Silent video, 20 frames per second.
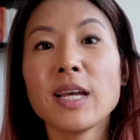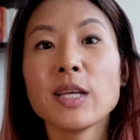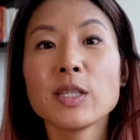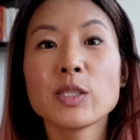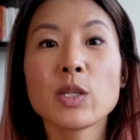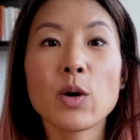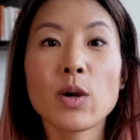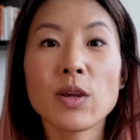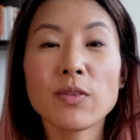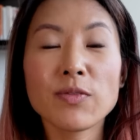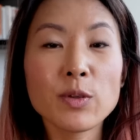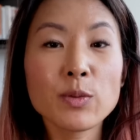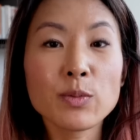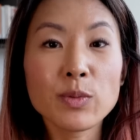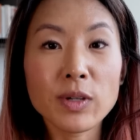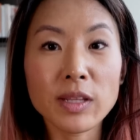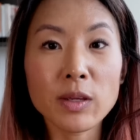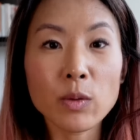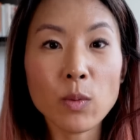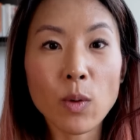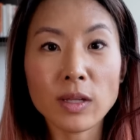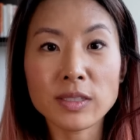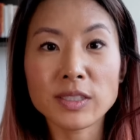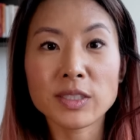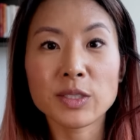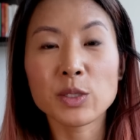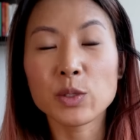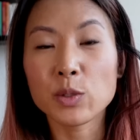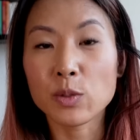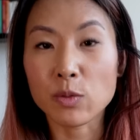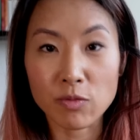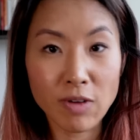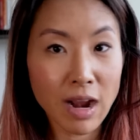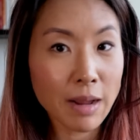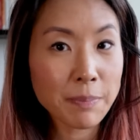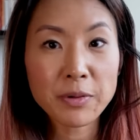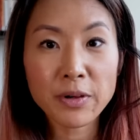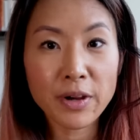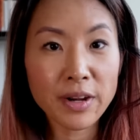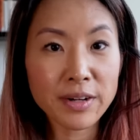So if you really want to
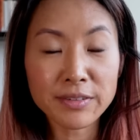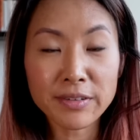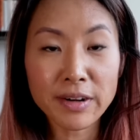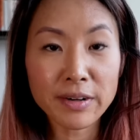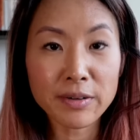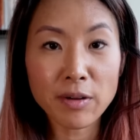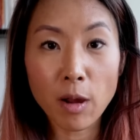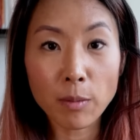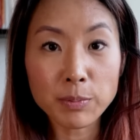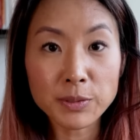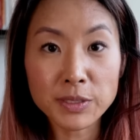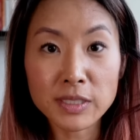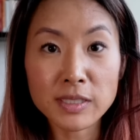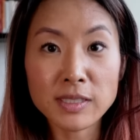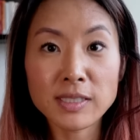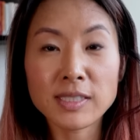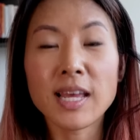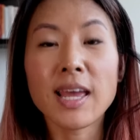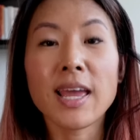wrap your head around options